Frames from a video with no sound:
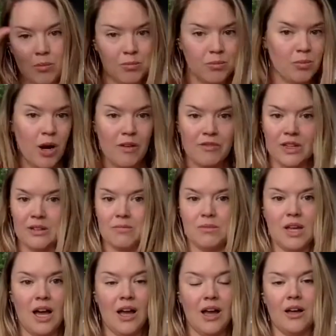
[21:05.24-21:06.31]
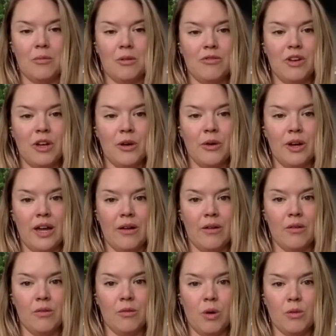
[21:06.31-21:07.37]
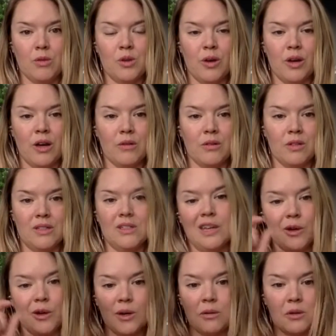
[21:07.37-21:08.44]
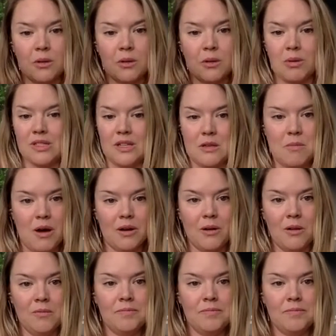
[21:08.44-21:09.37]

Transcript: profit, and figuring out what was going on with and tinkering with the business model.